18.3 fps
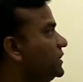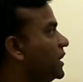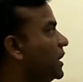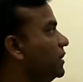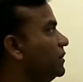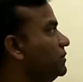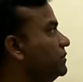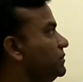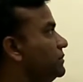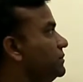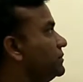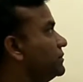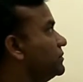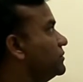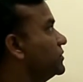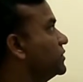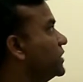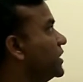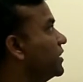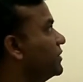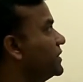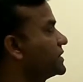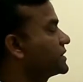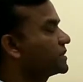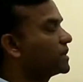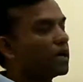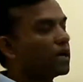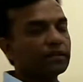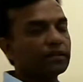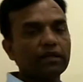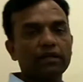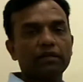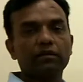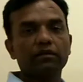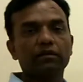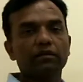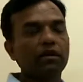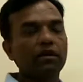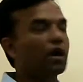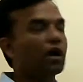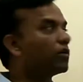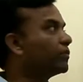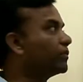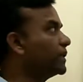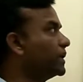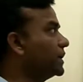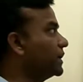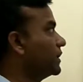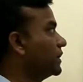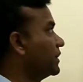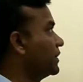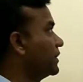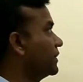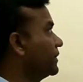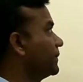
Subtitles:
Now Yeah, we start the how we